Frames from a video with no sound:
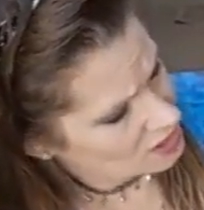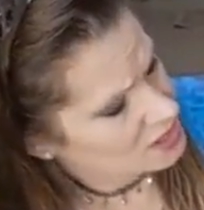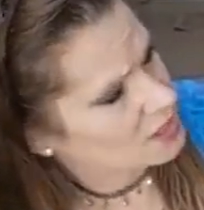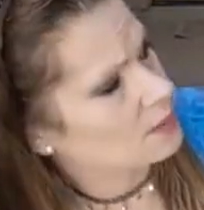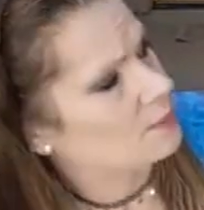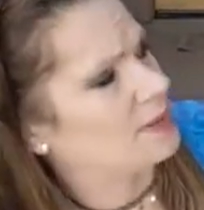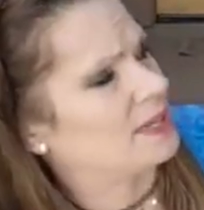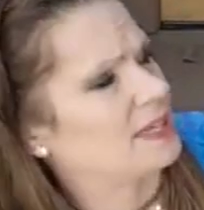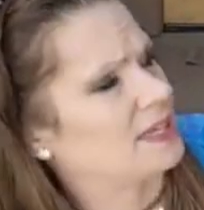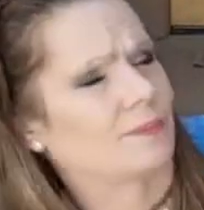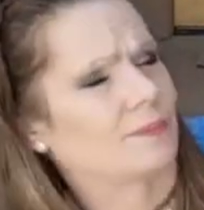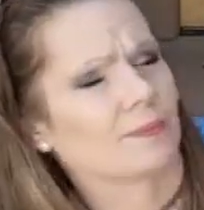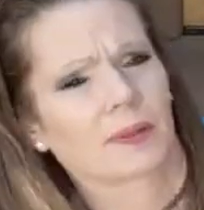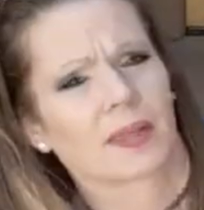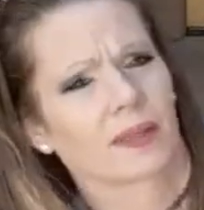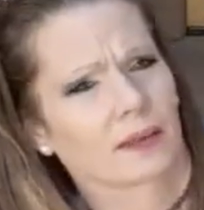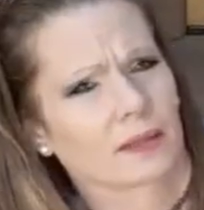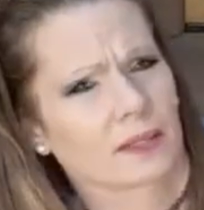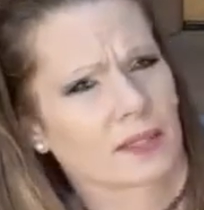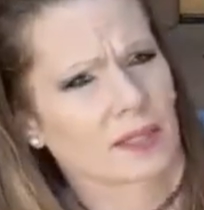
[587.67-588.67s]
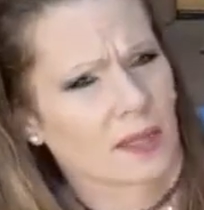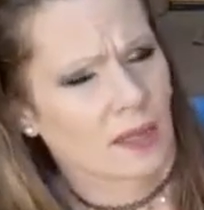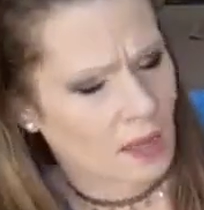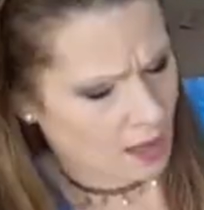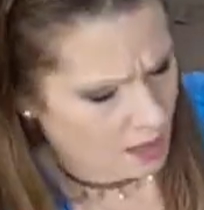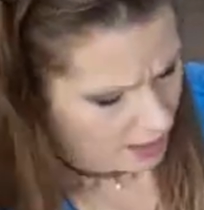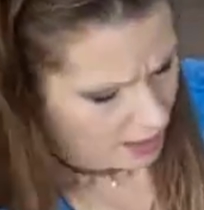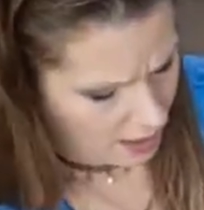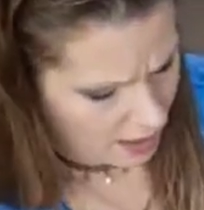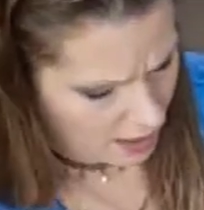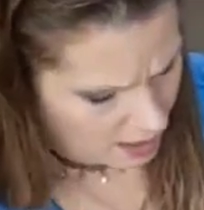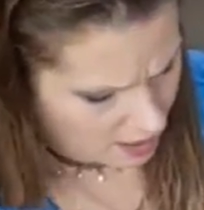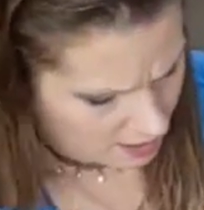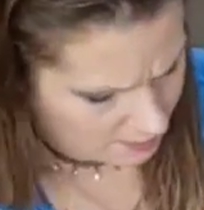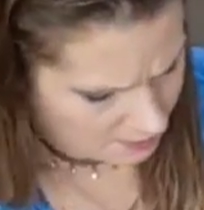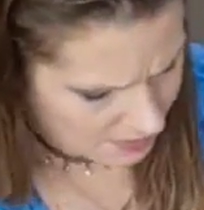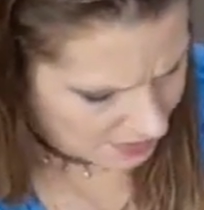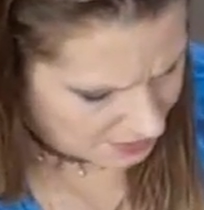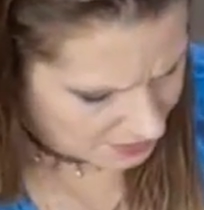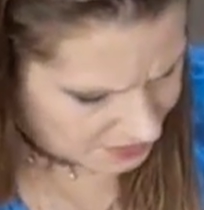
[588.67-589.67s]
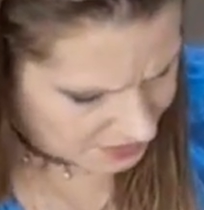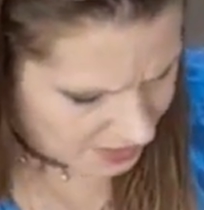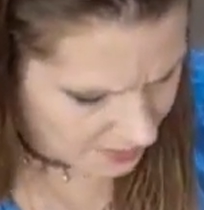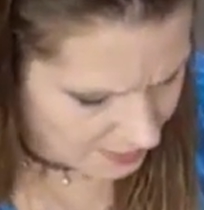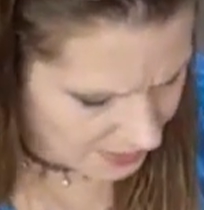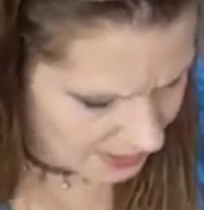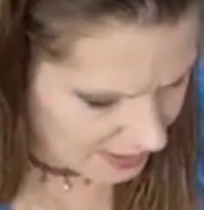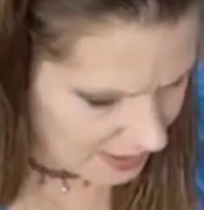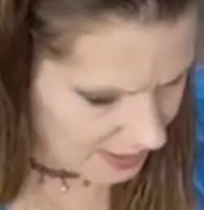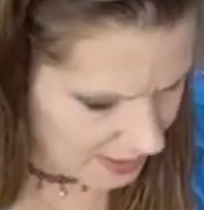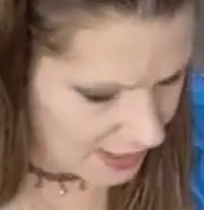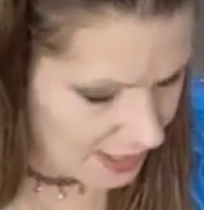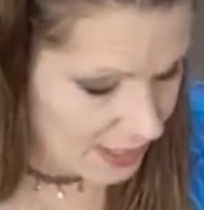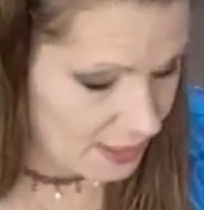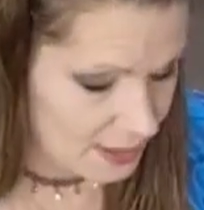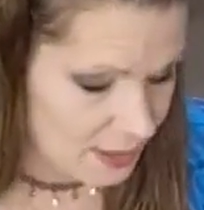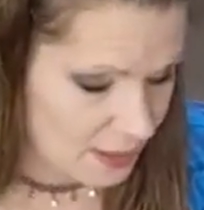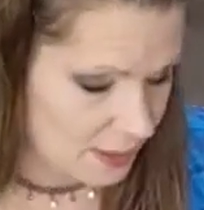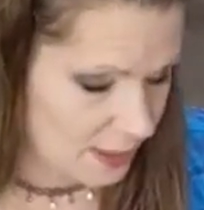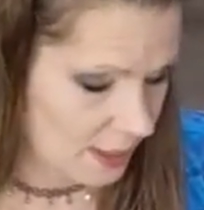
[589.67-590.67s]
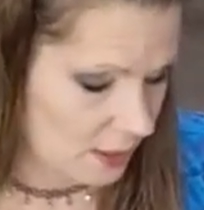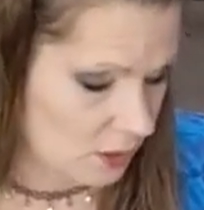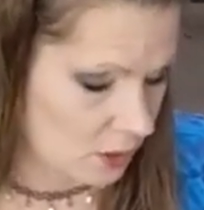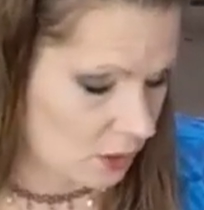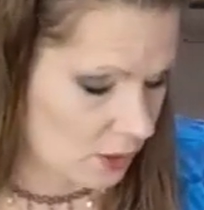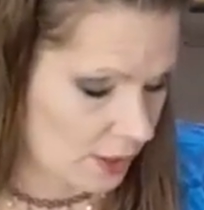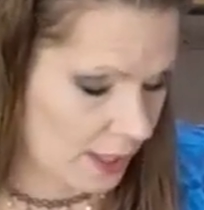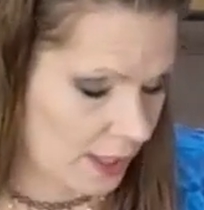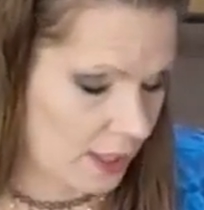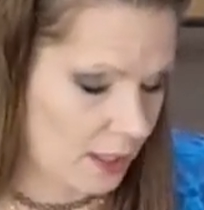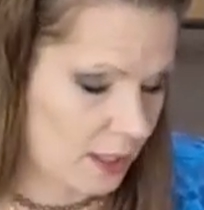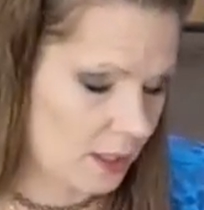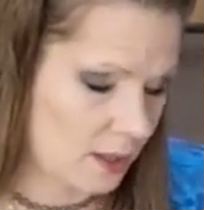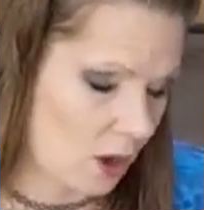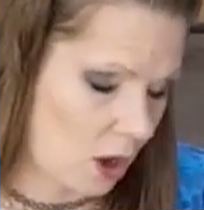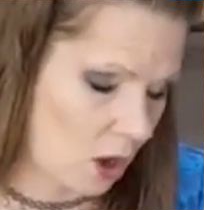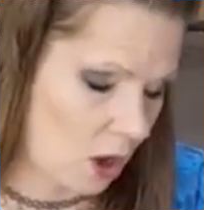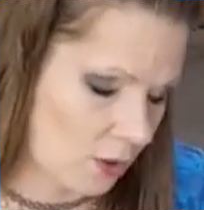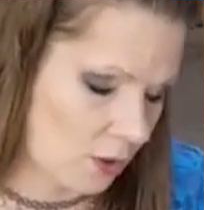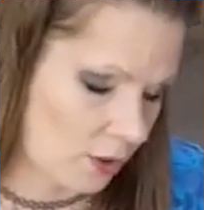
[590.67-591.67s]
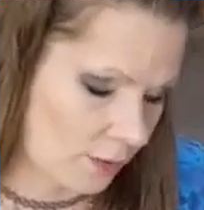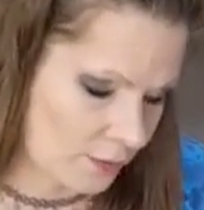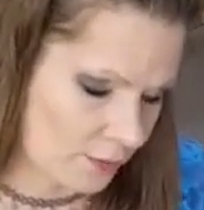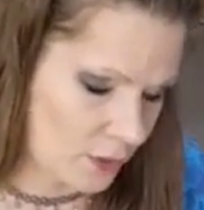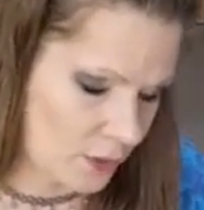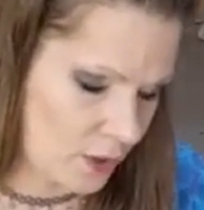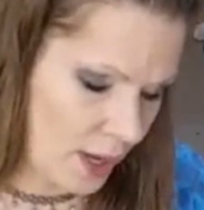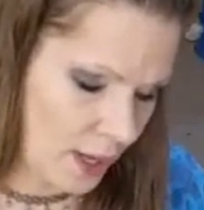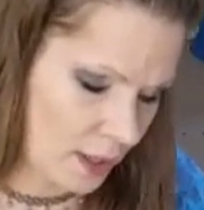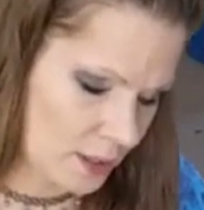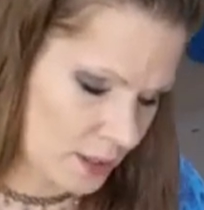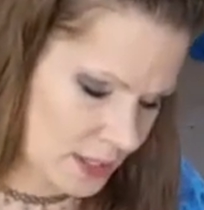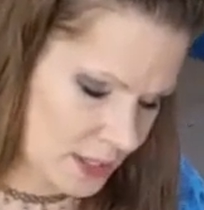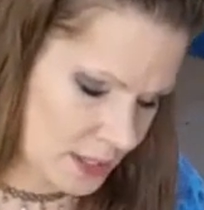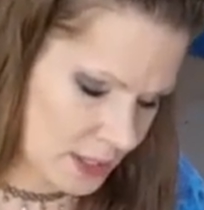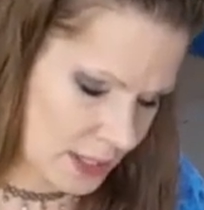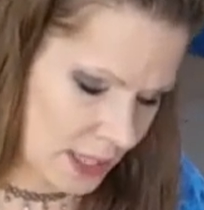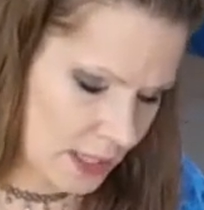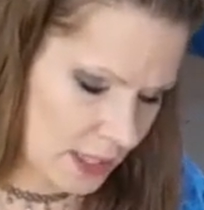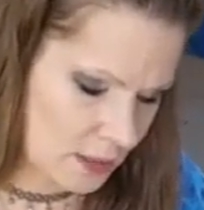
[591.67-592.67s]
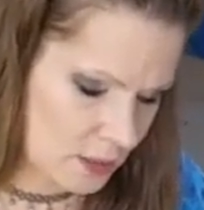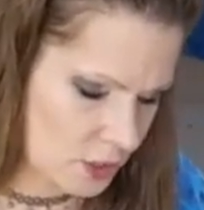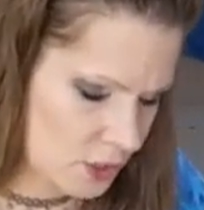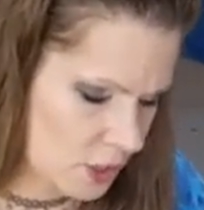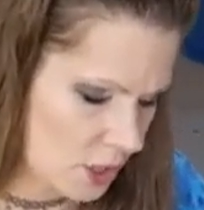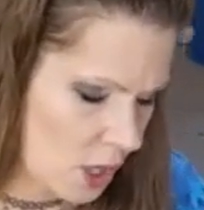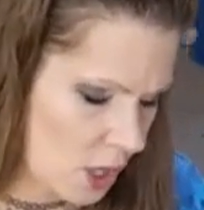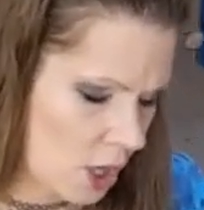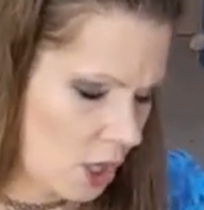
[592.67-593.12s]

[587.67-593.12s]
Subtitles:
a CBD plant. CBD is legal in all of the United States.